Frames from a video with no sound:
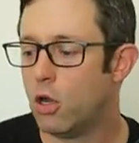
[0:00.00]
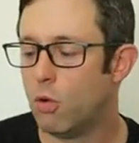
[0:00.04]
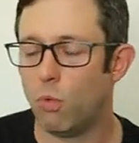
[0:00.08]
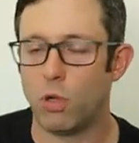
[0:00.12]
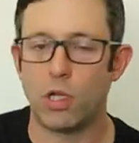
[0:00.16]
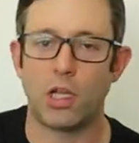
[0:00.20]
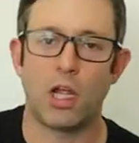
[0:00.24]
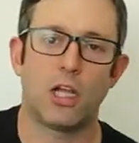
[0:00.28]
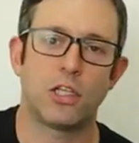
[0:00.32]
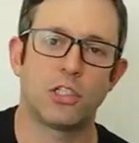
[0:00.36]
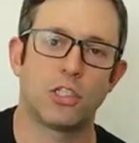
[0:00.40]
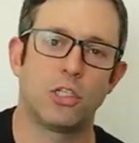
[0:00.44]

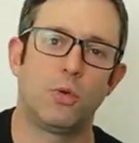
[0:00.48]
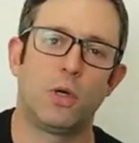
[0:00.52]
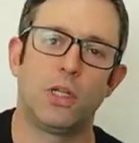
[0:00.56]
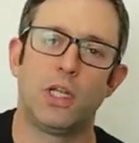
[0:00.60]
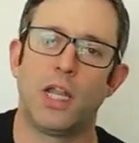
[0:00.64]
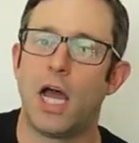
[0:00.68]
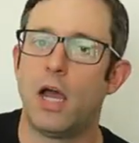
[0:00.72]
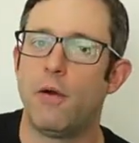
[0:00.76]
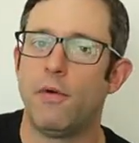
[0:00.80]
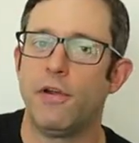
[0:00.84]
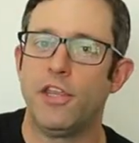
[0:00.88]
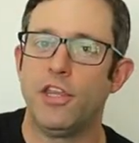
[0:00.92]
while also
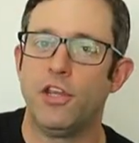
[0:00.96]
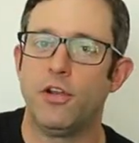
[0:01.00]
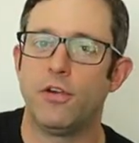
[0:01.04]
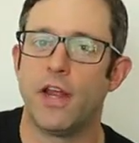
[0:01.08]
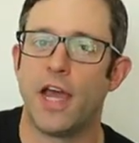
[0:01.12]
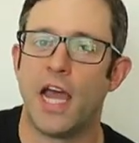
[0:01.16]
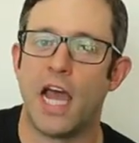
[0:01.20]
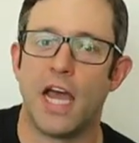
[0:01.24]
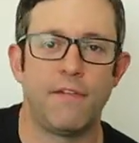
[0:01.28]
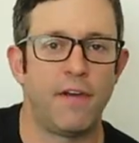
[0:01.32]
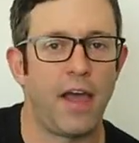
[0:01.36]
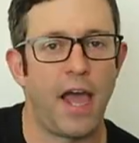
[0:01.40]
allowing you
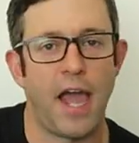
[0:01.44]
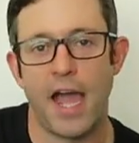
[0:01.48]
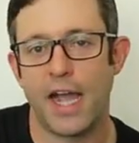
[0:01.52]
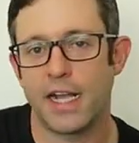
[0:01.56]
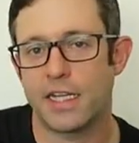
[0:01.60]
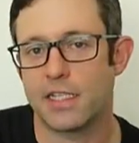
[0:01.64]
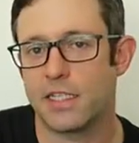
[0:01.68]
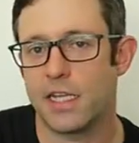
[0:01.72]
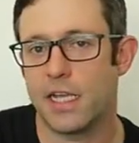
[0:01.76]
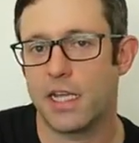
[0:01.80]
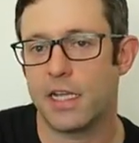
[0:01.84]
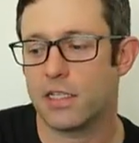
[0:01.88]
to have
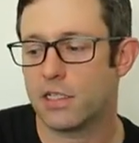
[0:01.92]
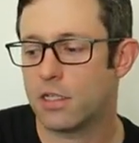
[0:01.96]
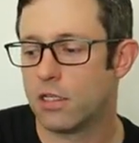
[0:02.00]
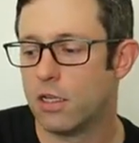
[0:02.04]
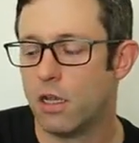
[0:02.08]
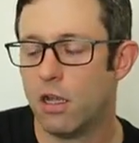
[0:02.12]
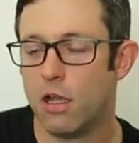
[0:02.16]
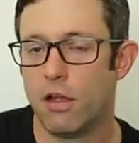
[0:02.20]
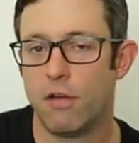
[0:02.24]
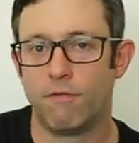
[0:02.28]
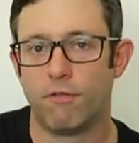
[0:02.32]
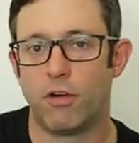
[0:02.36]
access